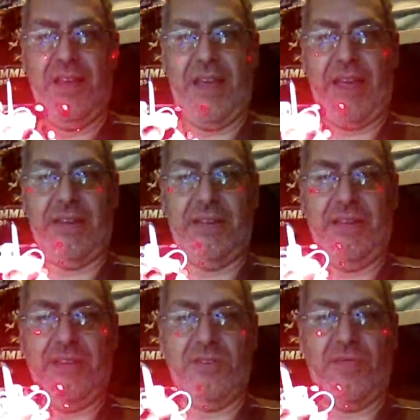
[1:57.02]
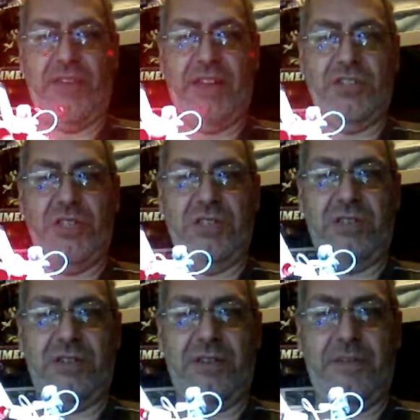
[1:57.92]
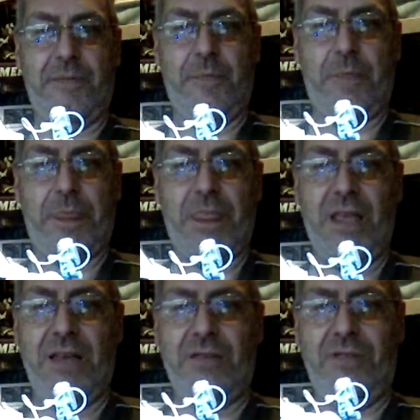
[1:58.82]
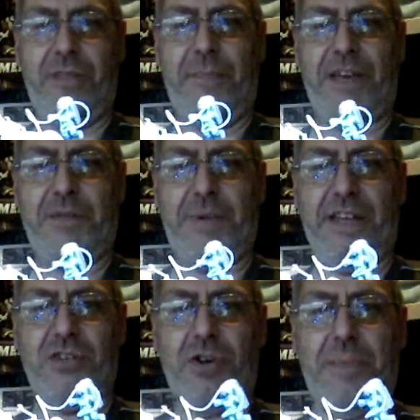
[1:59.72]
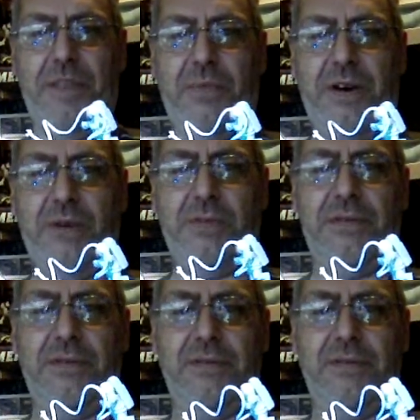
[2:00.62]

LEDs of the engines. Not the best paint job in the world.